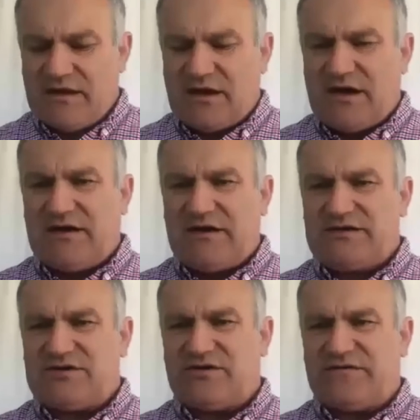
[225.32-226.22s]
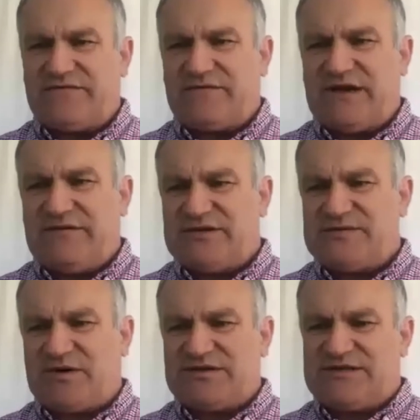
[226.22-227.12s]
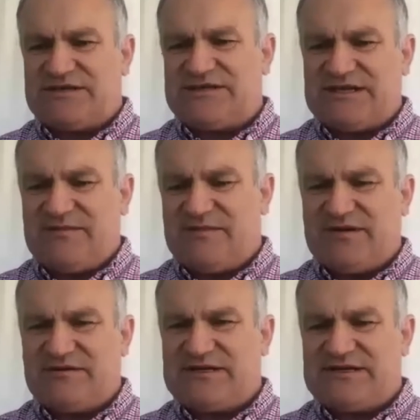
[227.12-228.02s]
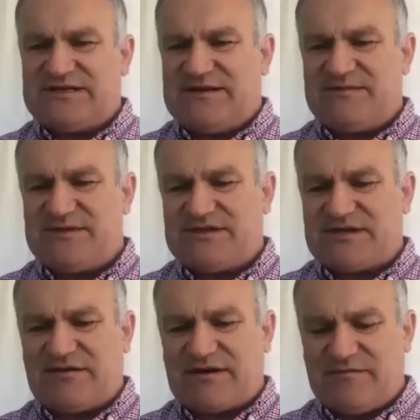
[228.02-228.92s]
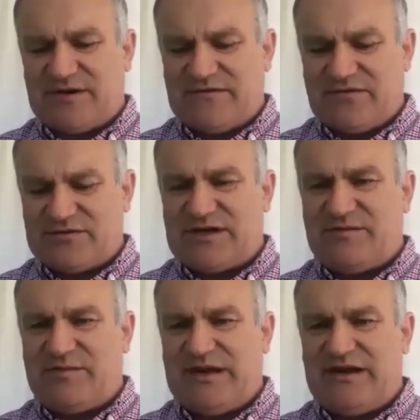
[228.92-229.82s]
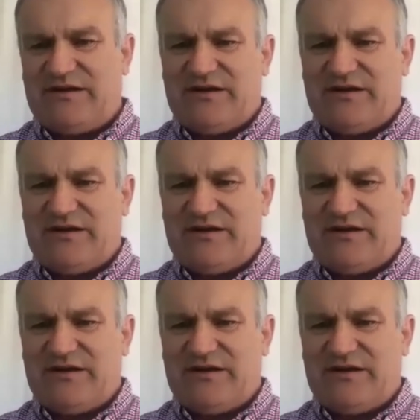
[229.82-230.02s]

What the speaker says: And sort of in response to the CBILS, it seems as though government have also been